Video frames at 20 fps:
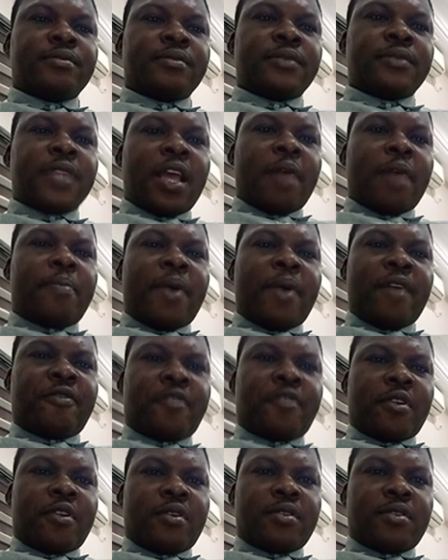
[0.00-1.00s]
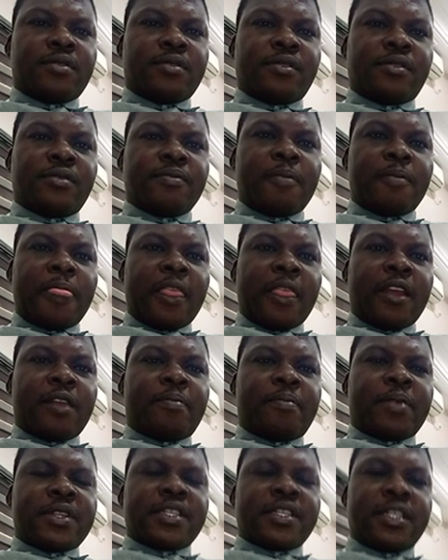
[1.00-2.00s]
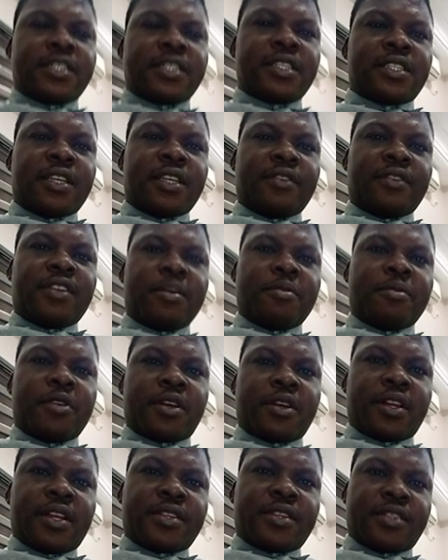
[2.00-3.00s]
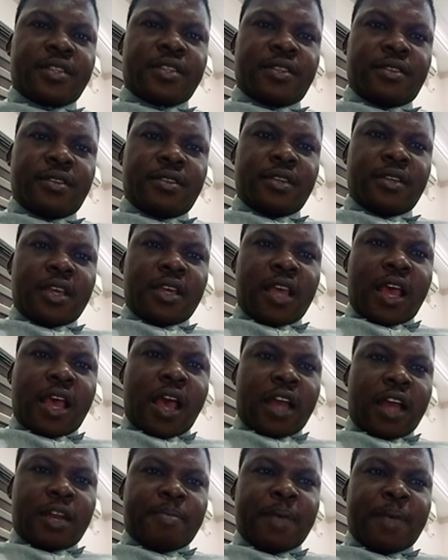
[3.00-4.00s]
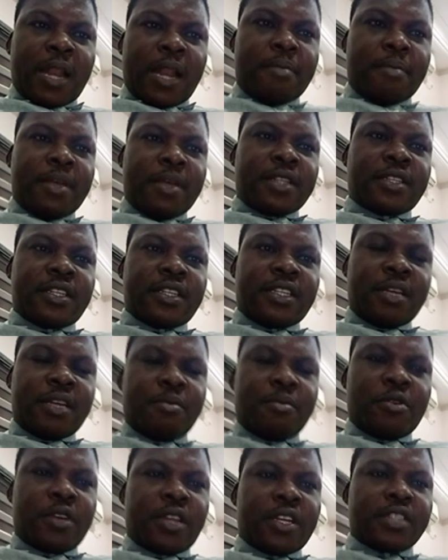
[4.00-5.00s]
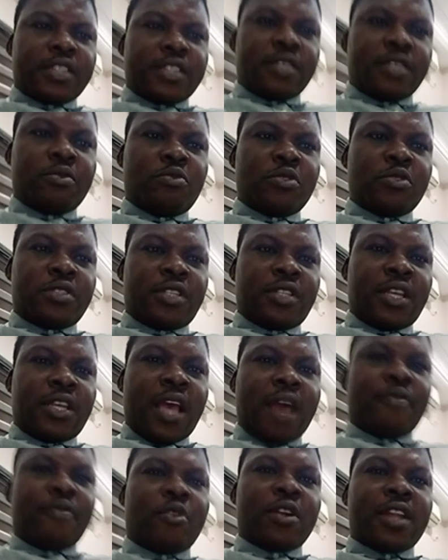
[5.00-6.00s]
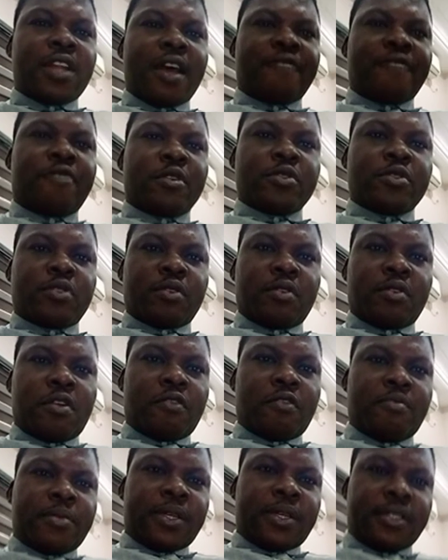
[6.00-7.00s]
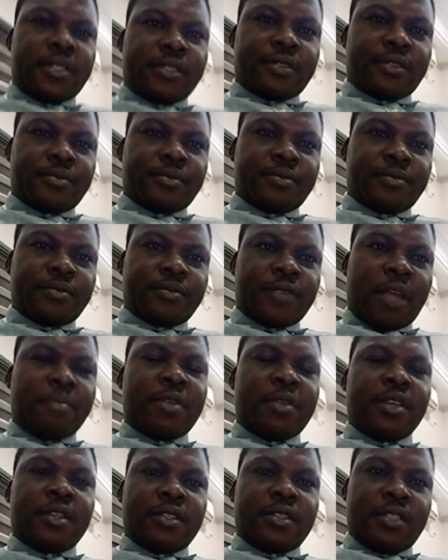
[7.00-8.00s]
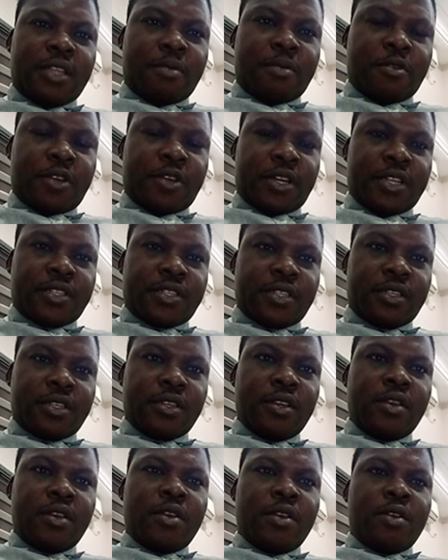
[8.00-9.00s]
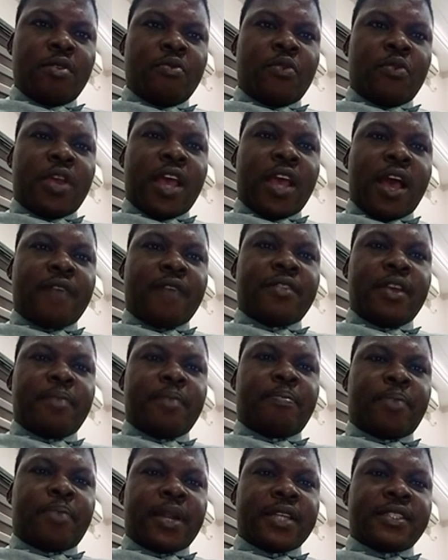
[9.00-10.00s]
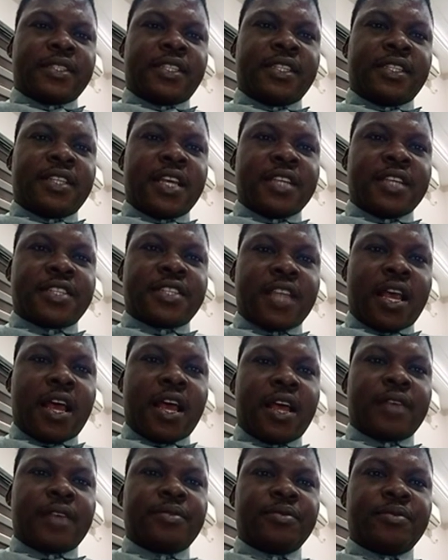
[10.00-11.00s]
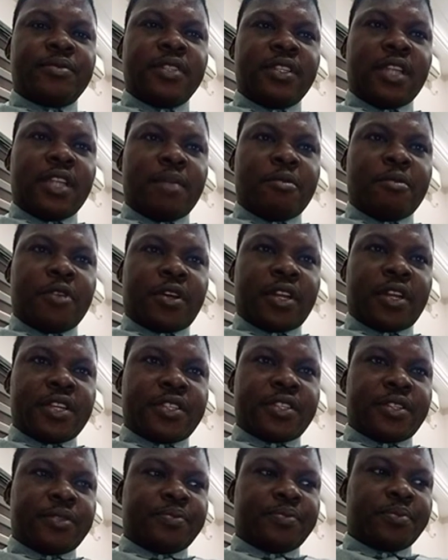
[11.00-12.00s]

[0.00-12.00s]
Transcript: Apart from representative democracy and parliamentary democracy, we still have other forms of government. Democracy. We have the presidential democracy.